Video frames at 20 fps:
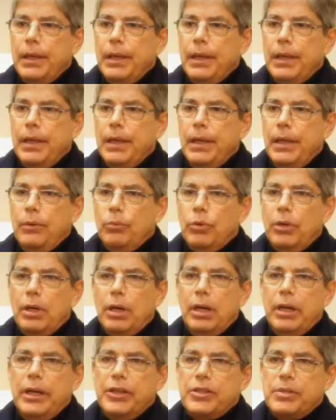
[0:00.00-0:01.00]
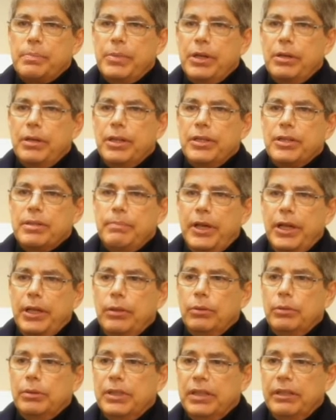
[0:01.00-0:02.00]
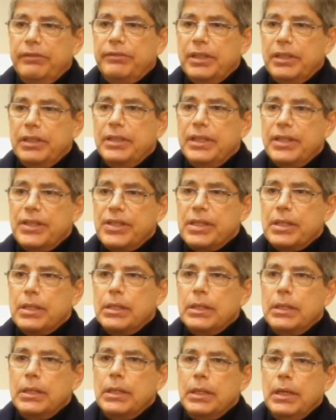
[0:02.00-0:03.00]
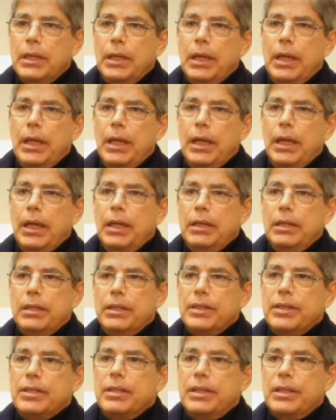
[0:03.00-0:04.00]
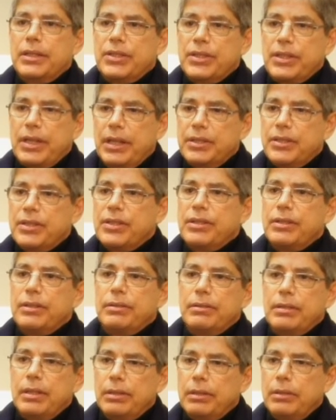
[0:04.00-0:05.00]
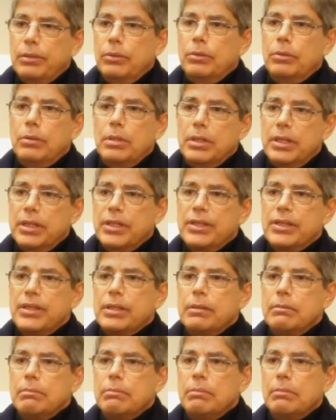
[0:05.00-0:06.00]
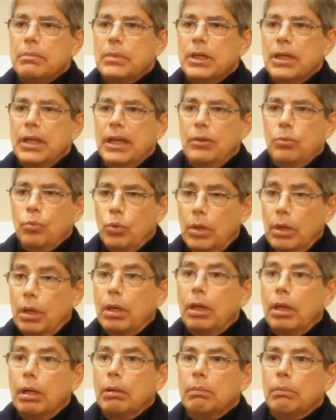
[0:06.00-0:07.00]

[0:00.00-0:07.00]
and where I experience my own giftedness and a, a sense that the Lord is at work.